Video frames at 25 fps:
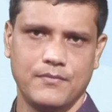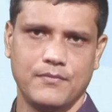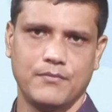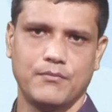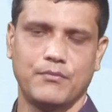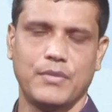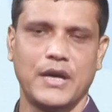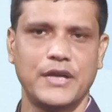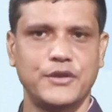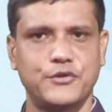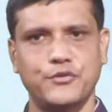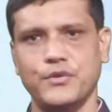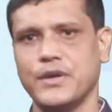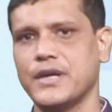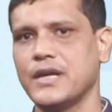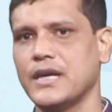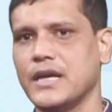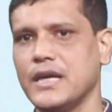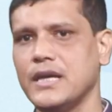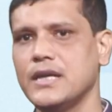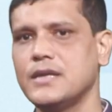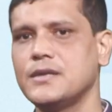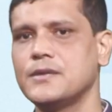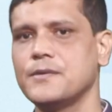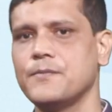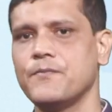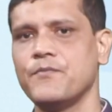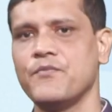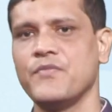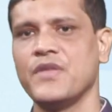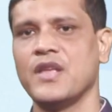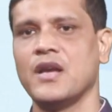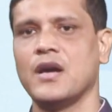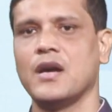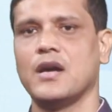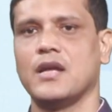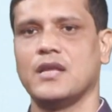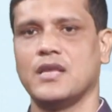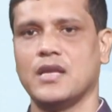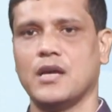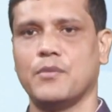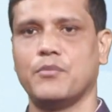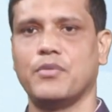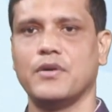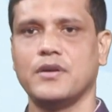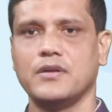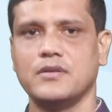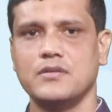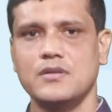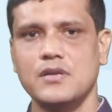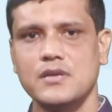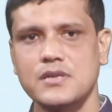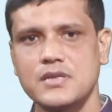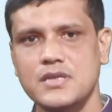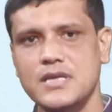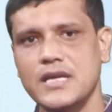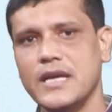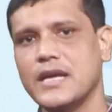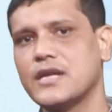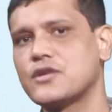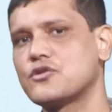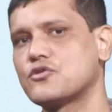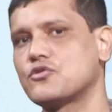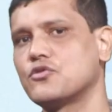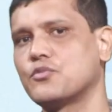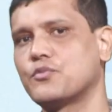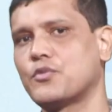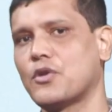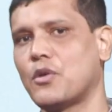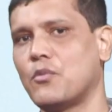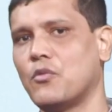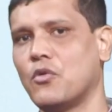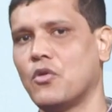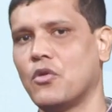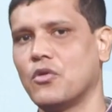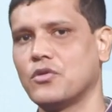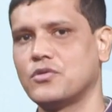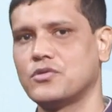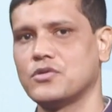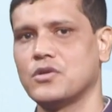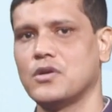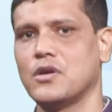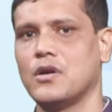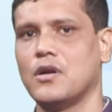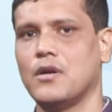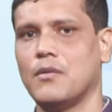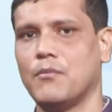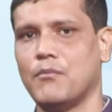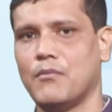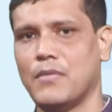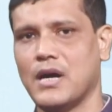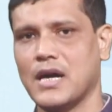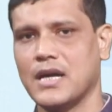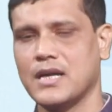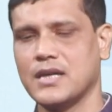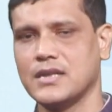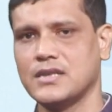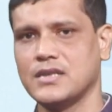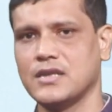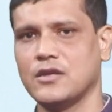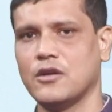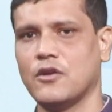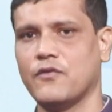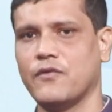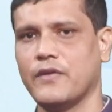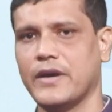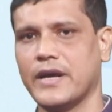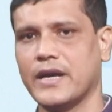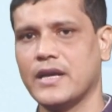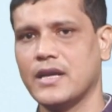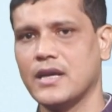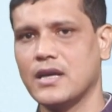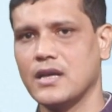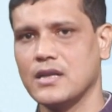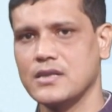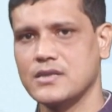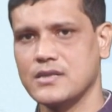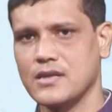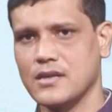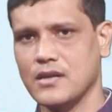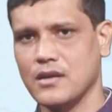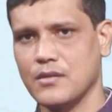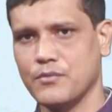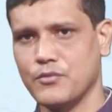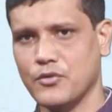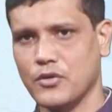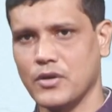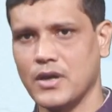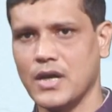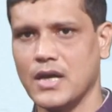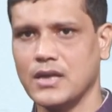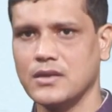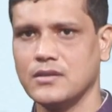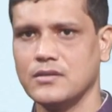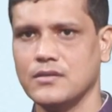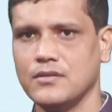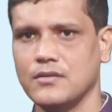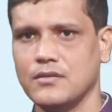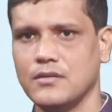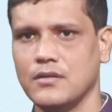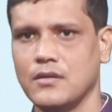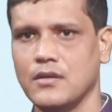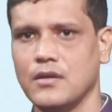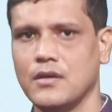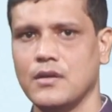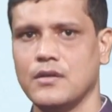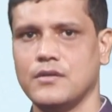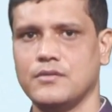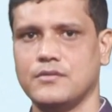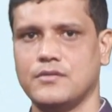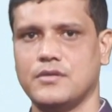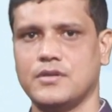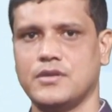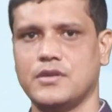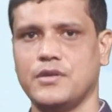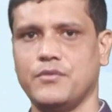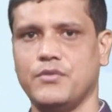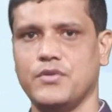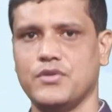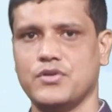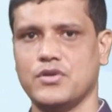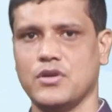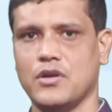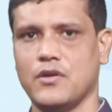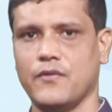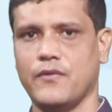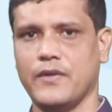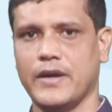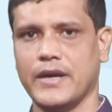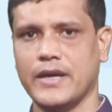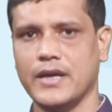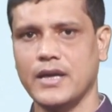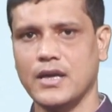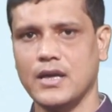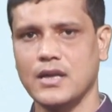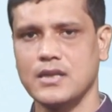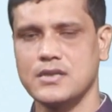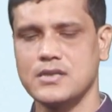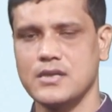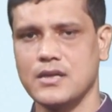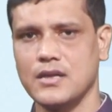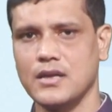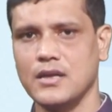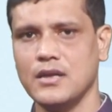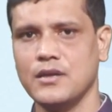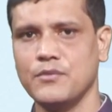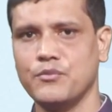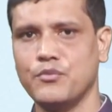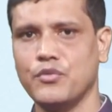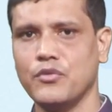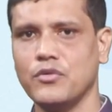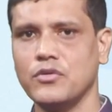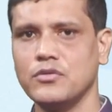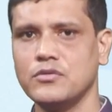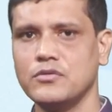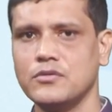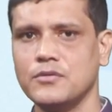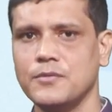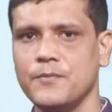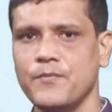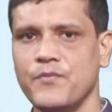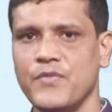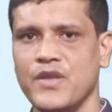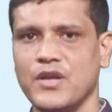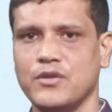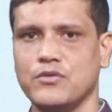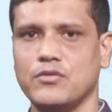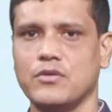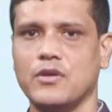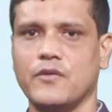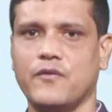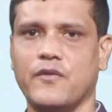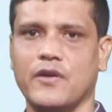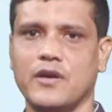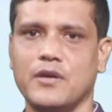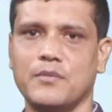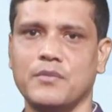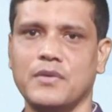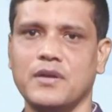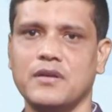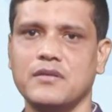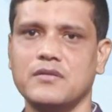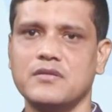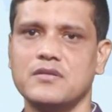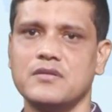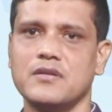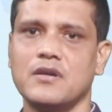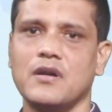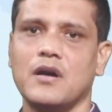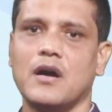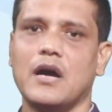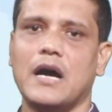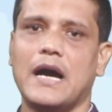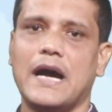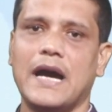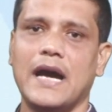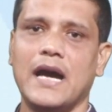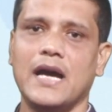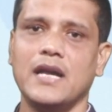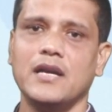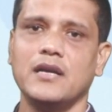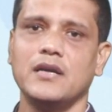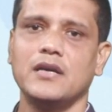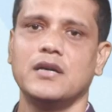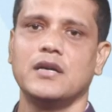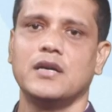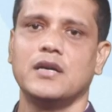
By doing it, NABARD seeks to promote marketing of agricultural product, distribution of agricultural input to the farmers, and